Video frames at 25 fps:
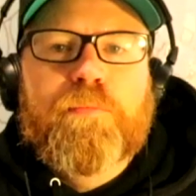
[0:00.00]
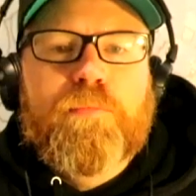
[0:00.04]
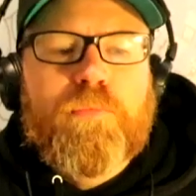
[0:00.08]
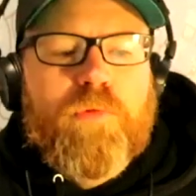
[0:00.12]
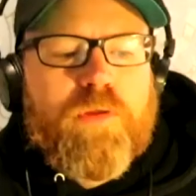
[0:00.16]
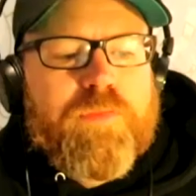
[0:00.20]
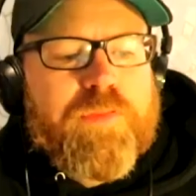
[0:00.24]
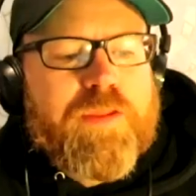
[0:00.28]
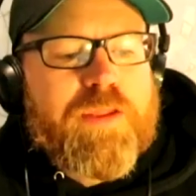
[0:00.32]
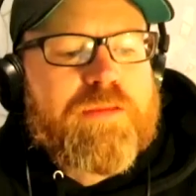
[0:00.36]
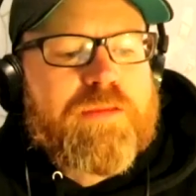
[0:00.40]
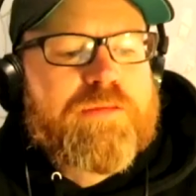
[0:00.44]

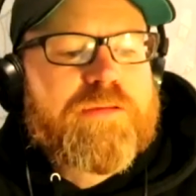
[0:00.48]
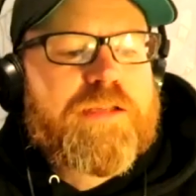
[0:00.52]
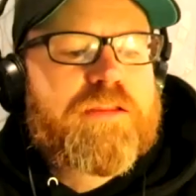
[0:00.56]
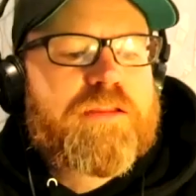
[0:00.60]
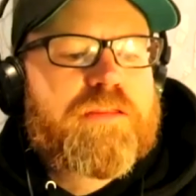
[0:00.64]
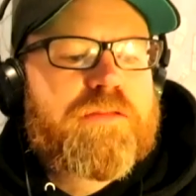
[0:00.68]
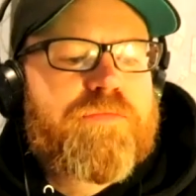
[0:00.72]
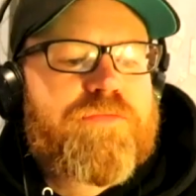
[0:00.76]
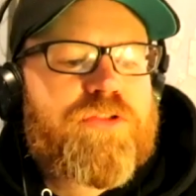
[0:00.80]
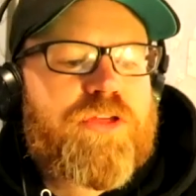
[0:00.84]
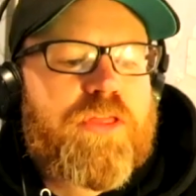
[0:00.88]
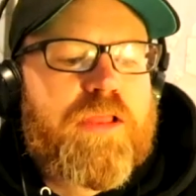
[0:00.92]
On the
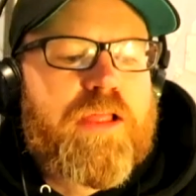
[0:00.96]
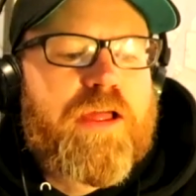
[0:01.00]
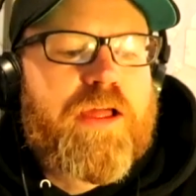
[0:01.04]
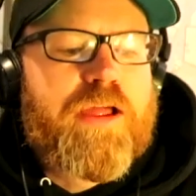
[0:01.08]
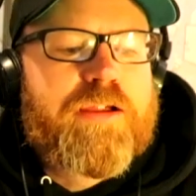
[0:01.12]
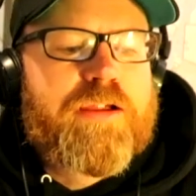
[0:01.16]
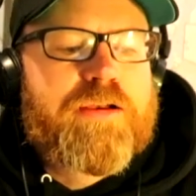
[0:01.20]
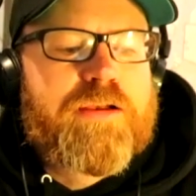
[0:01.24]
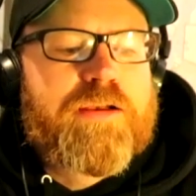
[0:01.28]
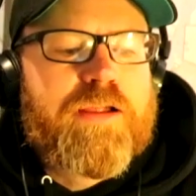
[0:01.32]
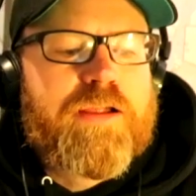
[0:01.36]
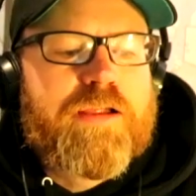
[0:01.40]
18th of
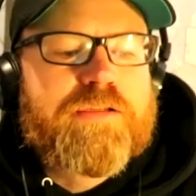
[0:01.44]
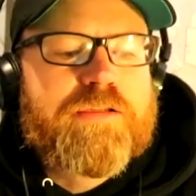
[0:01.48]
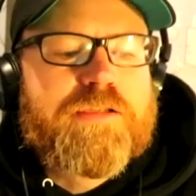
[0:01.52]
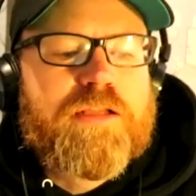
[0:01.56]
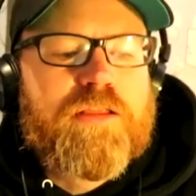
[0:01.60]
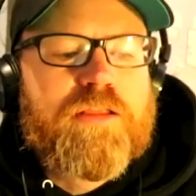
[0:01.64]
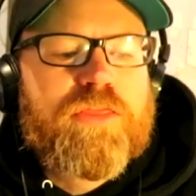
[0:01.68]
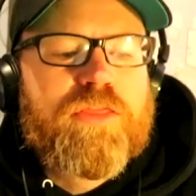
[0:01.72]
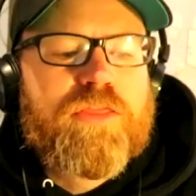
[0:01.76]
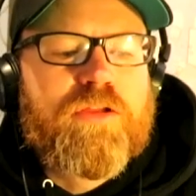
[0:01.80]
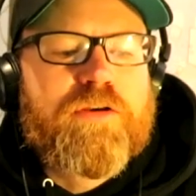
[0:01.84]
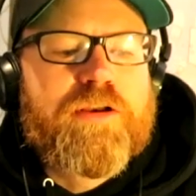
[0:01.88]
July
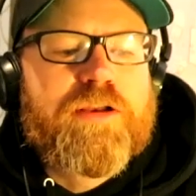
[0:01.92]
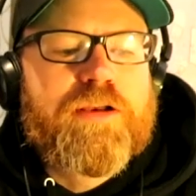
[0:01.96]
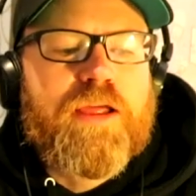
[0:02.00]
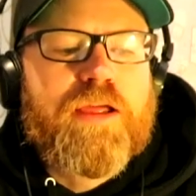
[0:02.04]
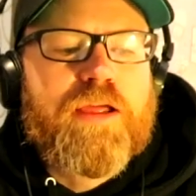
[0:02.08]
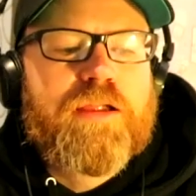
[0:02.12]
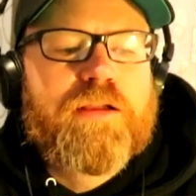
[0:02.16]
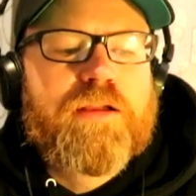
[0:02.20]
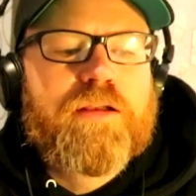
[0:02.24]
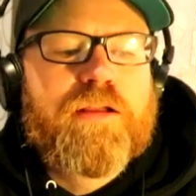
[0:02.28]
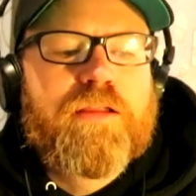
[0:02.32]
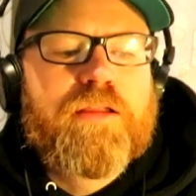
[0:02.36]

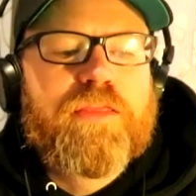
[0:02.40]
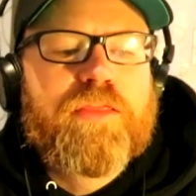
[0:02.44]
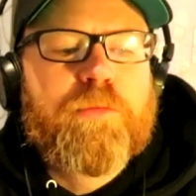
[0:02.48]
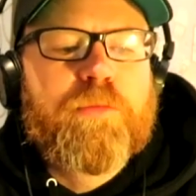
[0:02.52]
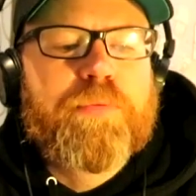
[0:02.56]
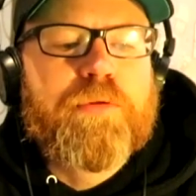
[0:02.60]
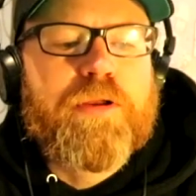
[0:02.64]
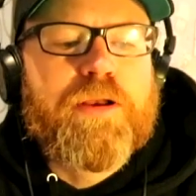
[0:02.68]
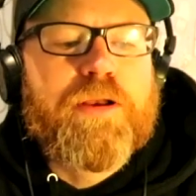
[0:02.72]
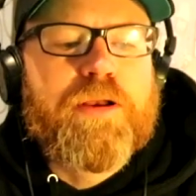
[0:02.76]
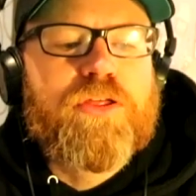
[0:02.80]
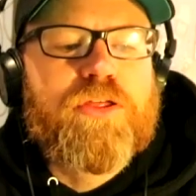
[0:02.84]
1939, the
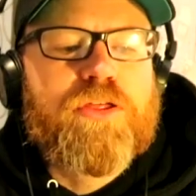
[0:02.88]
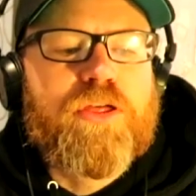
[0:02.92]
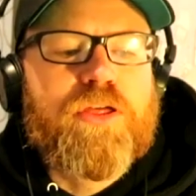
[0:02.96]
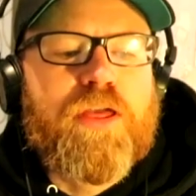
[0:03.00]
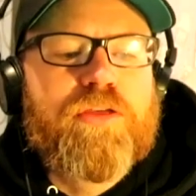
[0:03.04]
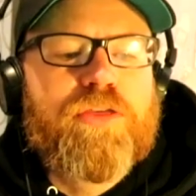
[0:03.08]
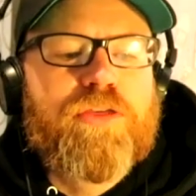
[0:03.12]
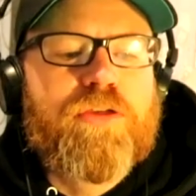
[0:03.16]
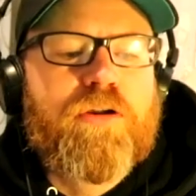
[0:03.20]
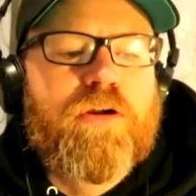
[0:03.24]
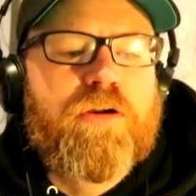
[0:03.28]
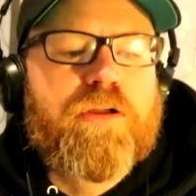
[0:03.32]
British
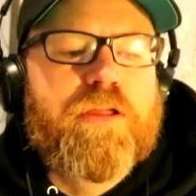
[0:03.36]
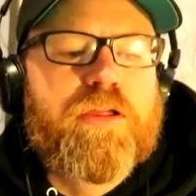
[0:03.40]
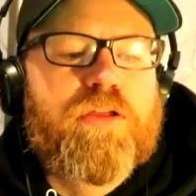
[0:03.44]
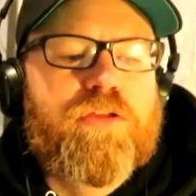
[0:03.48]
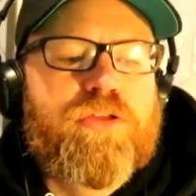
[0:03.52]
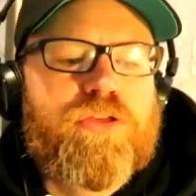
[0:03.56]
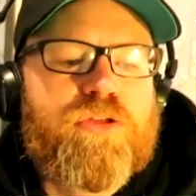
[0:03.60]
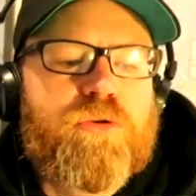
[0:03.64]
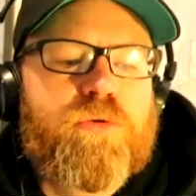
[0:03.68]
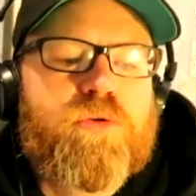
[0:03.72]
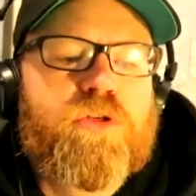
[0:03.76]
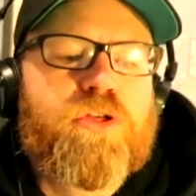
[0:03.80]
Ice Hockey
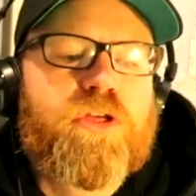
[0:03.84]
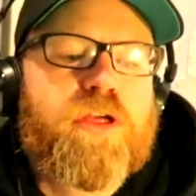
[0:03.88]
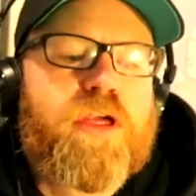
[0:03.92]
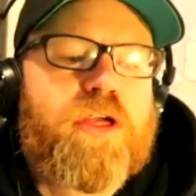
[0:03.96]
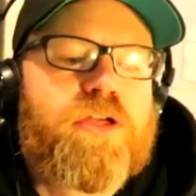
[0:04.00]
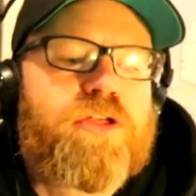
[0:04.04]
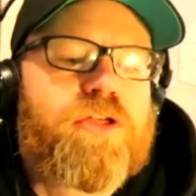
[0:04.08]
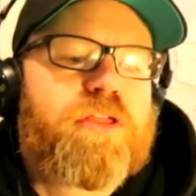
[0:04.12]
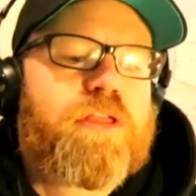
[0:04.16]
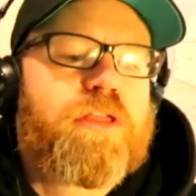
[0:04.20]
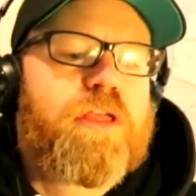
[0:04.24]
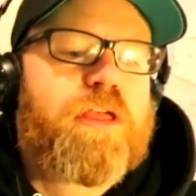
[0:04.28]

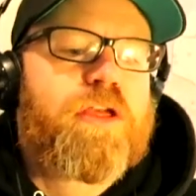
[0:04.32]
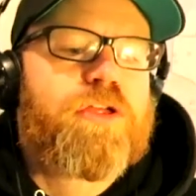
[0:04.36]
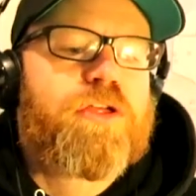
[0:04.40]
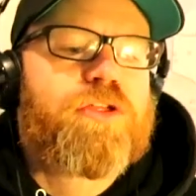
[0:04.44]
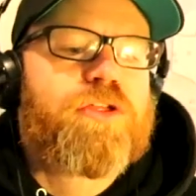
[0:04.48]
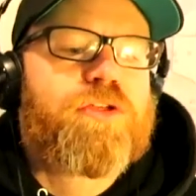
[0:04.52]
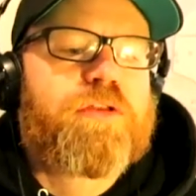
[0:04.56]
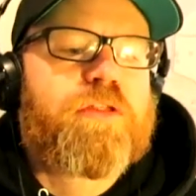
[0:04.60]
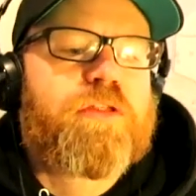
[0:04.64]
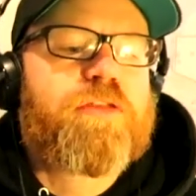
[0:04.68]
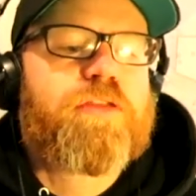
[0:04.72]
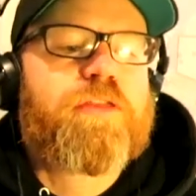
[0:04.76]
Association
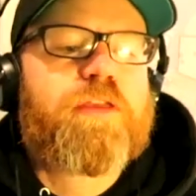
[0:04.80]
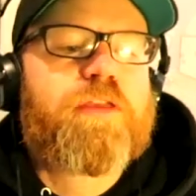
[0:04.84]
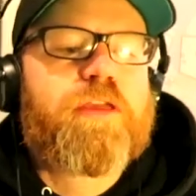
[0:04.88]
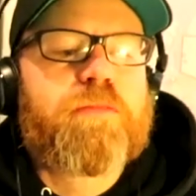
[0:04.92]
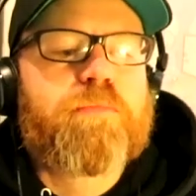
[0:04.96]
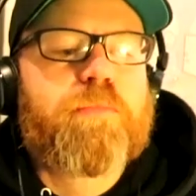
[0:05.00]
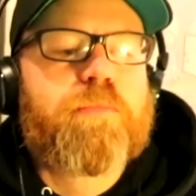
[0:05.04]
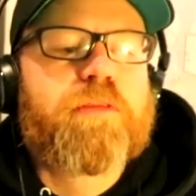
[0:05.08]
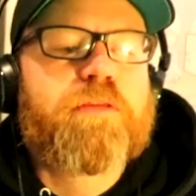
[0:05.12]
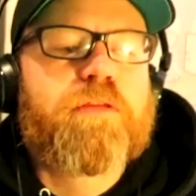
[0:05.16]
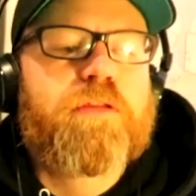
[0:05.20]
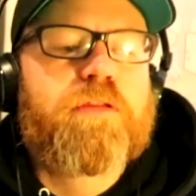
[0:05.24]
issued a
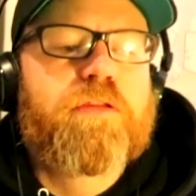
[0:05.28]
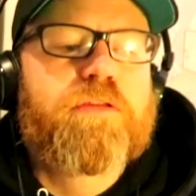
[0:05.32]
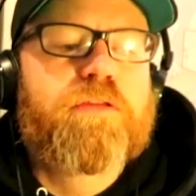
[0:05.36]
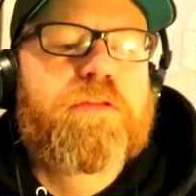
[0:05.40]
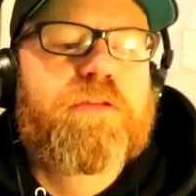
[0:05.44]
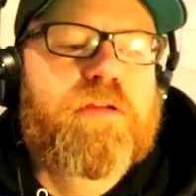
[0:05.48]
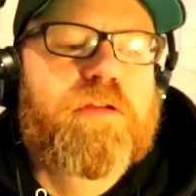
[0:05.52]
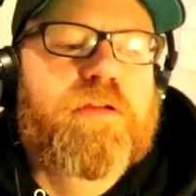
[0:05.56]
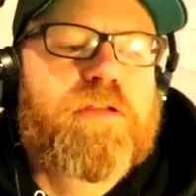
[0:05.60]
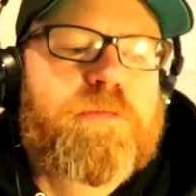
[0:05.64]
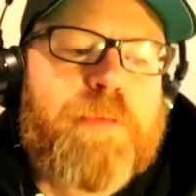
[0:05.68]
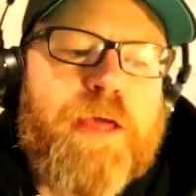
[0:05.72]
statement to
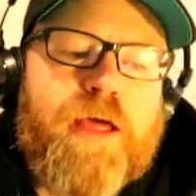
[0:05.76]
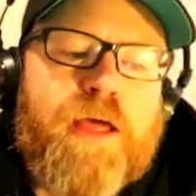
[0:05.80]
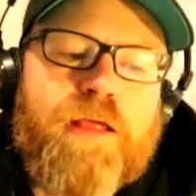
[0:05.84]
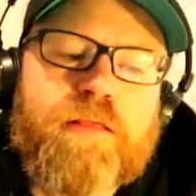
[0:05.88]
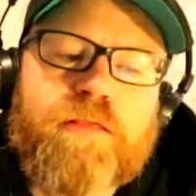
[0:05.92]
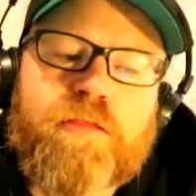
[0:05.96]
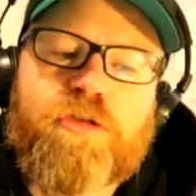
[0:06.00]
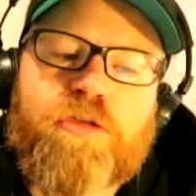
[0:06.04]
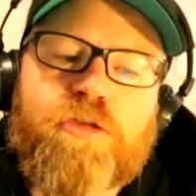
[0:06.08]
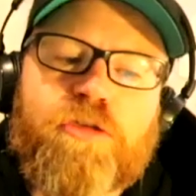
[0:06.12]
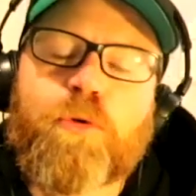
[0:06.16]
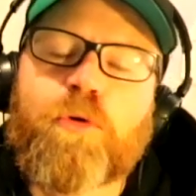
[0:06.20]
expand the
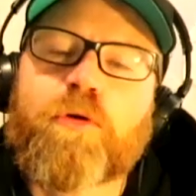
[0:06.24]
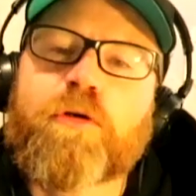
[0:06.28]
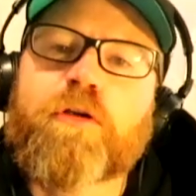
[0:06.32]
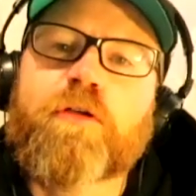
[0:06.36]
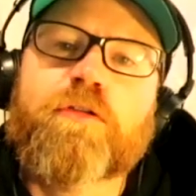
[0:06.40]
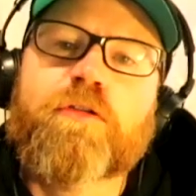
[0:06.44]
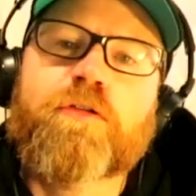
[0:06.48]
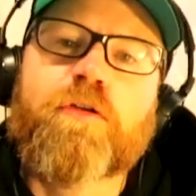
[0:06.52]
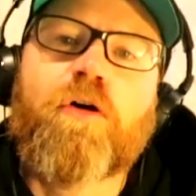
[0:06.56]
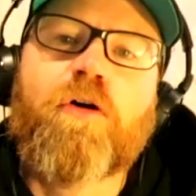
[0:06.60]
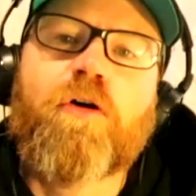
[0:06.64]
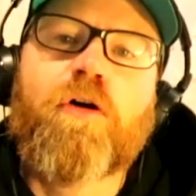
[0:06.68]
sport
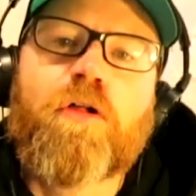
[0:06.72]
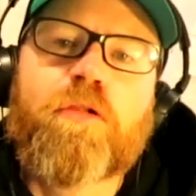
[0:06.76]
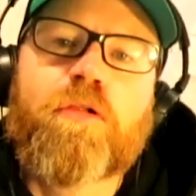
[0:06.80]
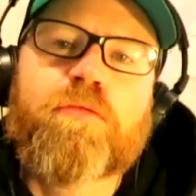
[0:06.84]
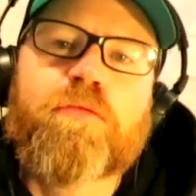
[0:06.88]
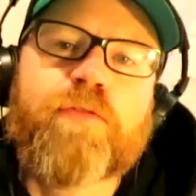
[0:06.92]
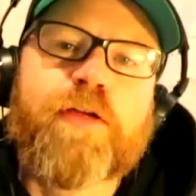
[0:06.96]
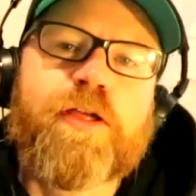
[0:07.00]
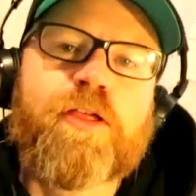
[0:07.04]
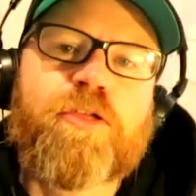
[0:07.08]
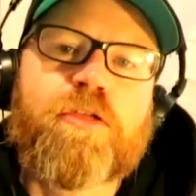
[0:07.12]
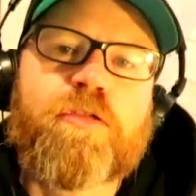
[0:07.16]
to all
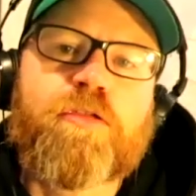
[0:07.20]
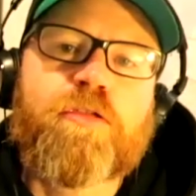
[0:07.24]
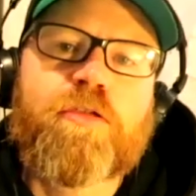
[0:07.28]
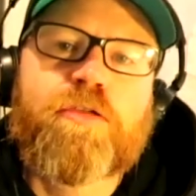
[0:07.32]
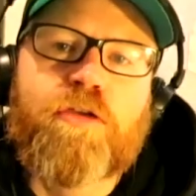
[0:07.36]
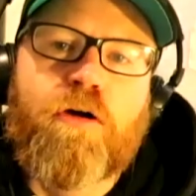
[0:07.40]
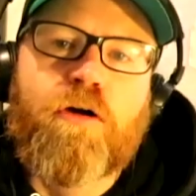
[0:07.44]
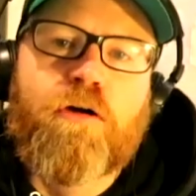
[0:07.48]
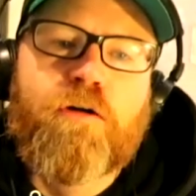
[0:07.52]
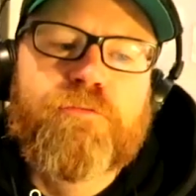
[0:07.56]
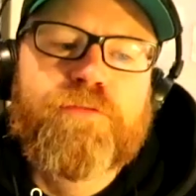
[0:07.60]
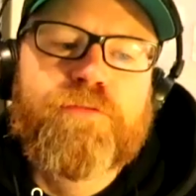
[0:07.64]
regions
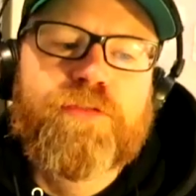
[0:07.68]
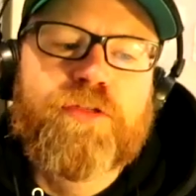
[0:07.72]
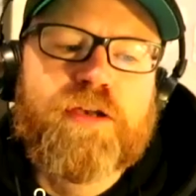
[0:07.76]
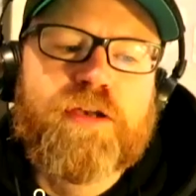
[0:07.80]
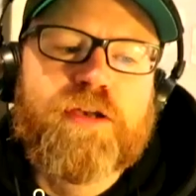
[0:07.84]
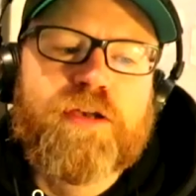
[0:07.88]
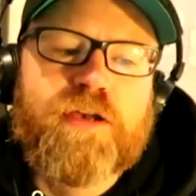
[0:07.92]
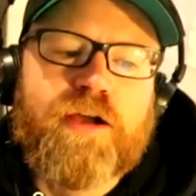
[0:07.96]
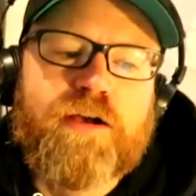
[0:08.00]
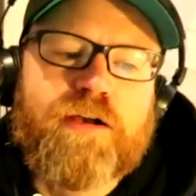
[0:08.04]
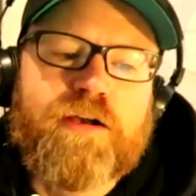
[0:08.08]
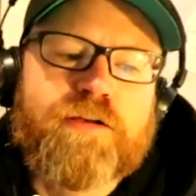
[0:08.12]
of the
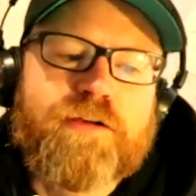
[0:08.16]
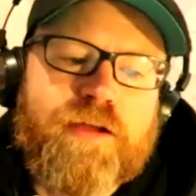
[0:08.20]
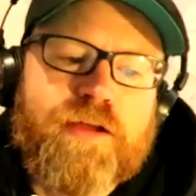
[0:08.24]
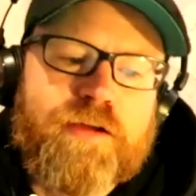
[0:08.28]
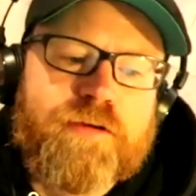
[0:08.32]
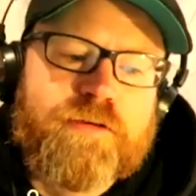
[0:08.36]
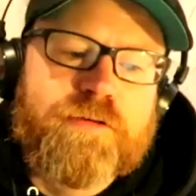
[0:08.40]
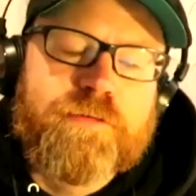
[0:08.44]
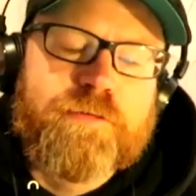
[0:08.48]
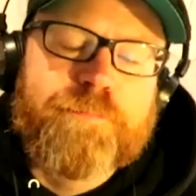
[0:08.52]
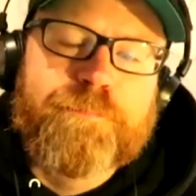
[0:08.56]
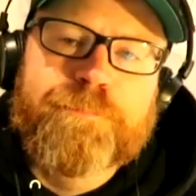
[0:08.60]
United
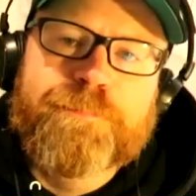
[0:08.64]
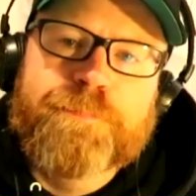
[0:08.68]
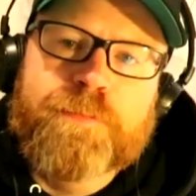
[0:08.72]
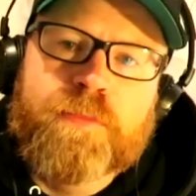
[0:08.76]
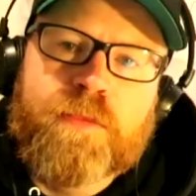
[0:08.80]
Kingdom.